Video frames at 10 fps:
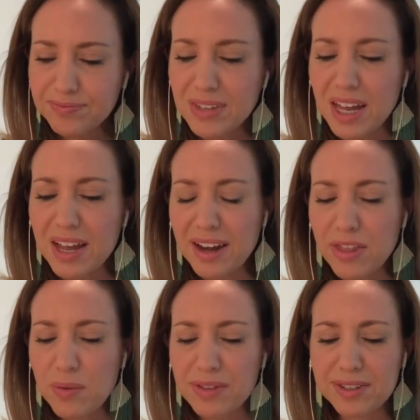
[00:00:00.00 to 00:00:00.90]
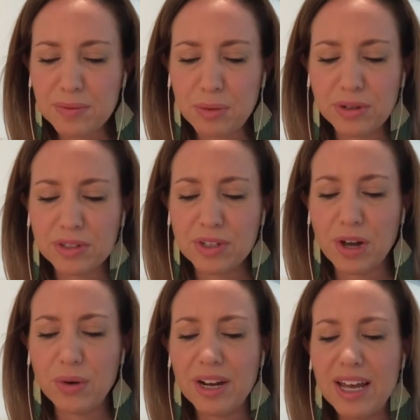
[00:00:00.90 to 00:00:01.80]
Another one that's important to
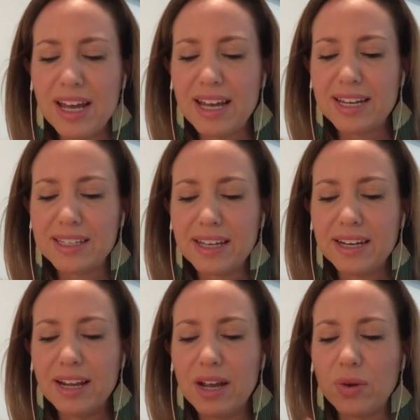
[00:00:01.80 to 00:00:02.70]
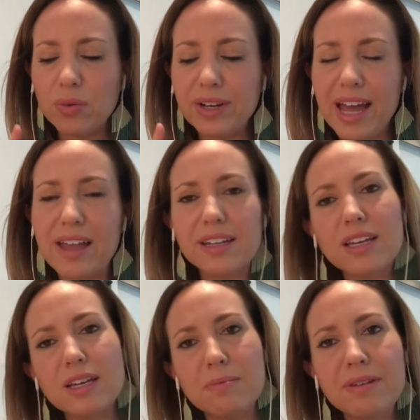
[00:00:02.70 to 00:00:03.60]
note is that reality
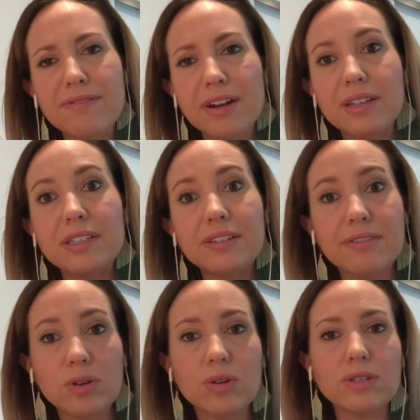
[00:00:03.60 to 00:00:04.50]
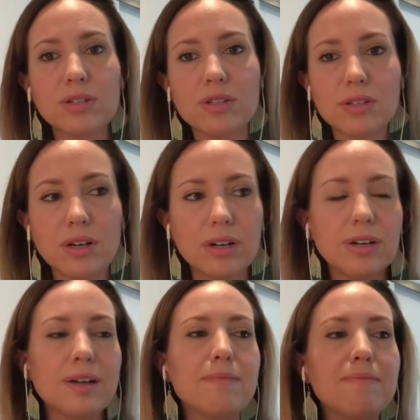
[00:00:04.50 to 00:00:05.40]
can be very difficult to discern,
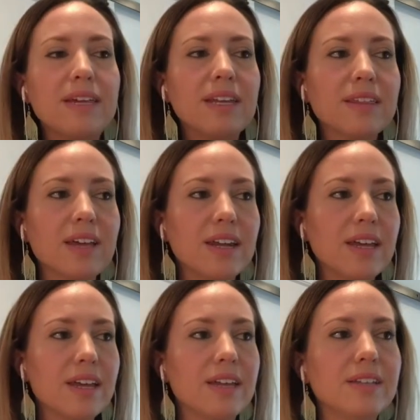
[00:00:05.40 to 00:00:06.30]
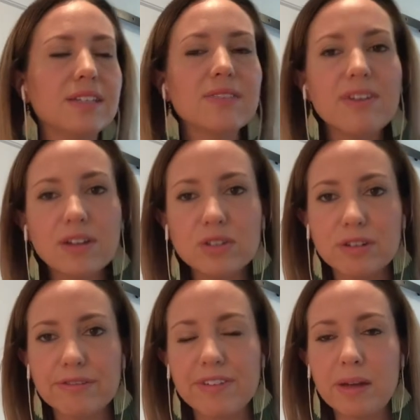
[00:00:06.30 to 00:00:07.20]
meaning that in
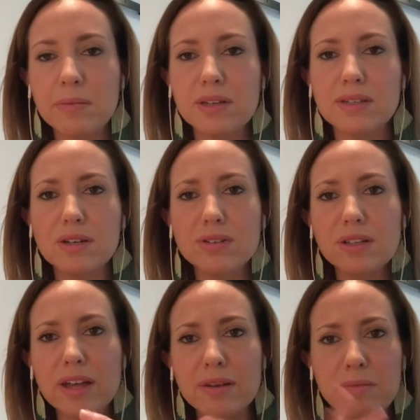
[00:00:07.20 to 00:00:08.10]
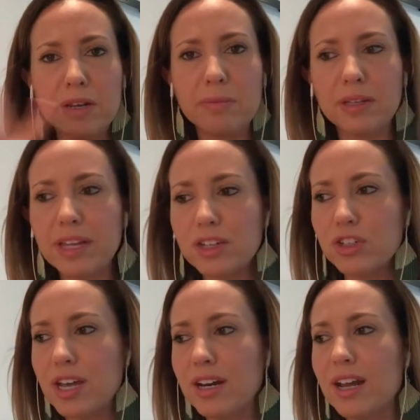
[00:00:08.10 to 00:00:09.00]
dysfunctional families, there's a lot of
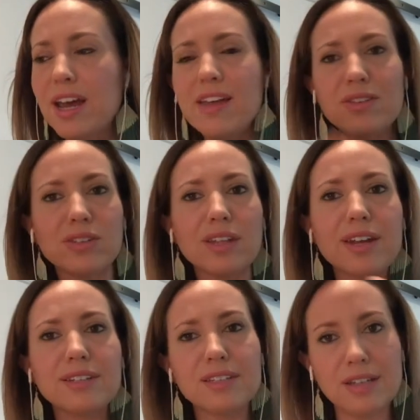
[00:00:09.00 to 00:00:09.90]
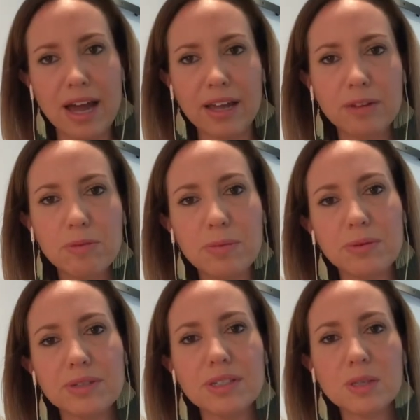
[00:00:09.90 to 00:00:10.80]
manipulation, there's a lot of denial of
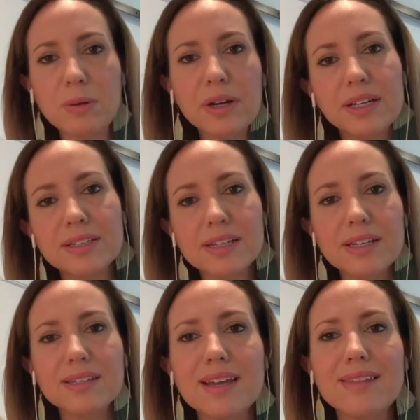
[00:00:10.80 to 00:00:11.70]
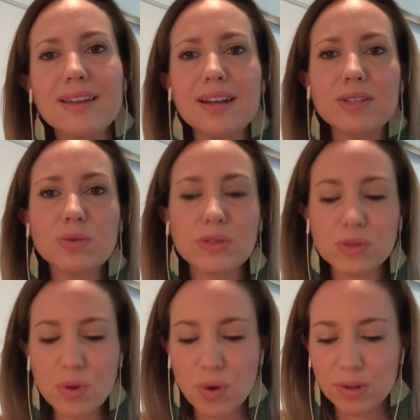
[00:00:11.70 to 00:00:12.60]
people's experiences, then as a
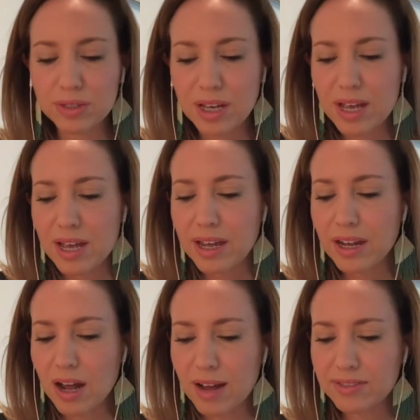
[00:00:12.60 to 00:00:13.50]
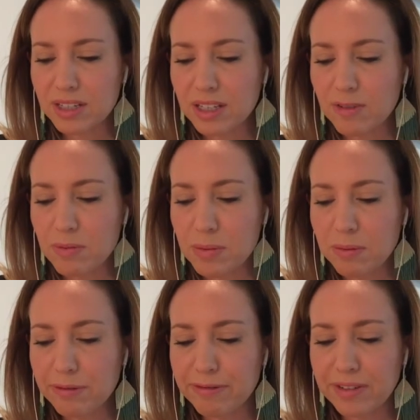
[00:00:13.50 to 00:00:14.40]
result, can often leave
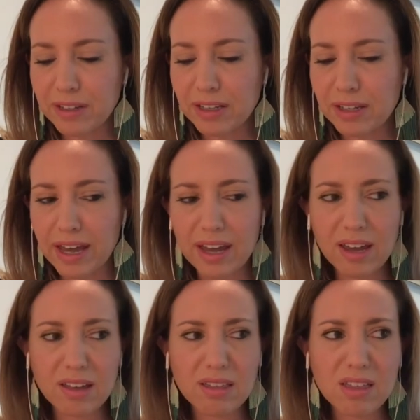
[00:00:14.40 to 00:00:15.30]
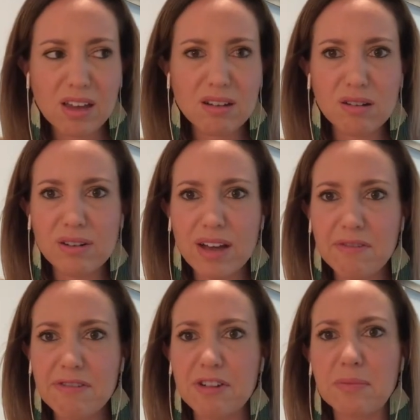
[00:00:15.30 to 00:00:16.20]
people feeling like they don't have
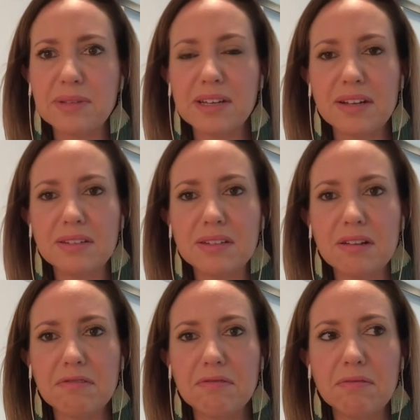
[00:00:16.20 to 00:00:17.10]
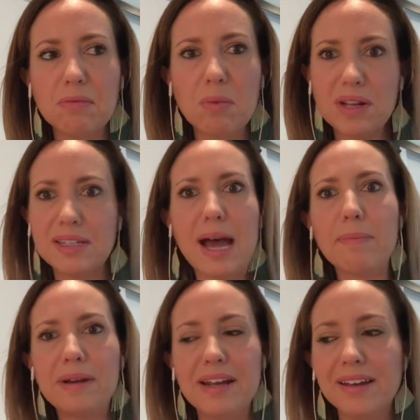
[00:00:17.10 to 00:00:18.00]
a firm sense of what's
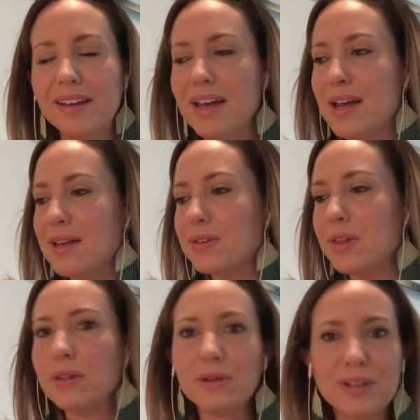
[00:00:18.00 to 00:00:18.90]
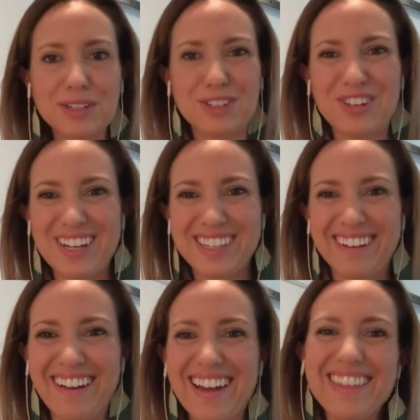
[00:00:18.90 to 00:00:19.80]
happening. So they learn not to trust their
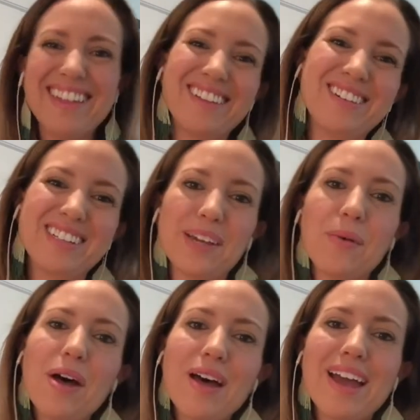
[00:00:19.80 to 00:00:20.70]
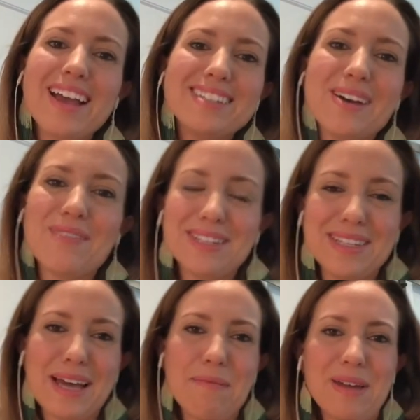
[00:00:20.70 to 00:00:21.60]
gut. They learn to say, well, I guess that wasn't
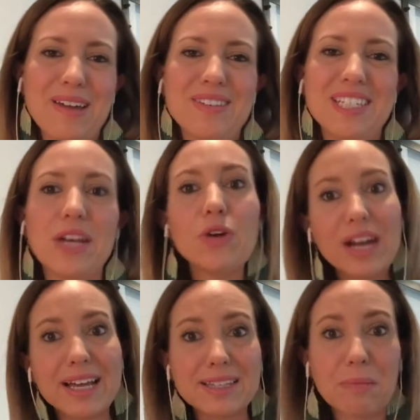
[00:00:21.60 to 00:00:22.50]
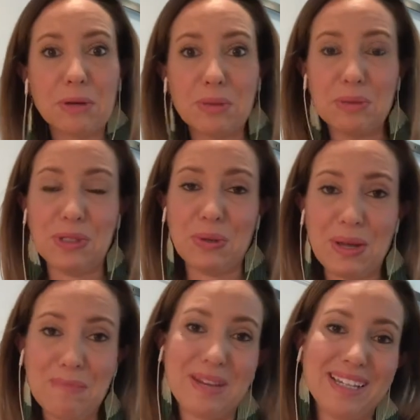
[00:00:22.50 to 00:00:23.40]
that big of a deal, or I guess that person was doing
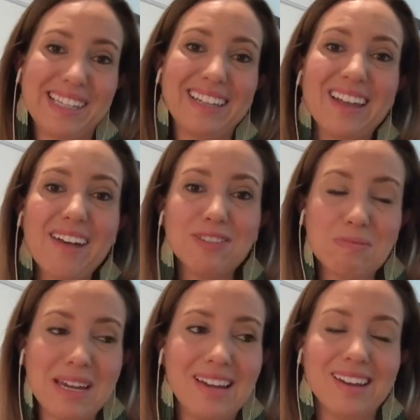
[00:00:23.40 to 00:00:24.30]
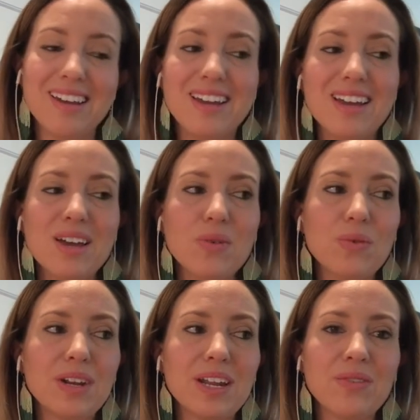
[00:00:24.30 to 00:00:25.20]
it because they loved me,
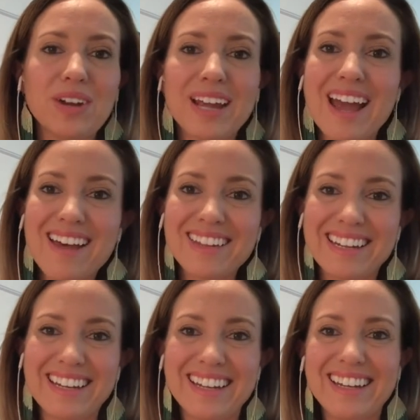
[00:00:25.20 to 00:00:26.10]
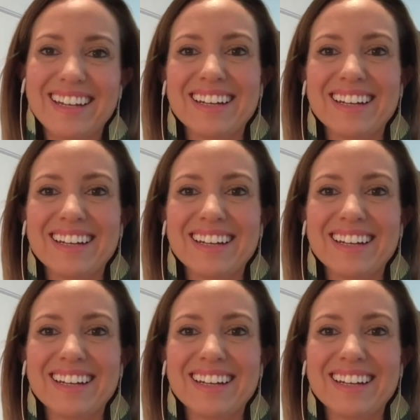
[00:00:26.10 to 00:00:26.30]
when in reality,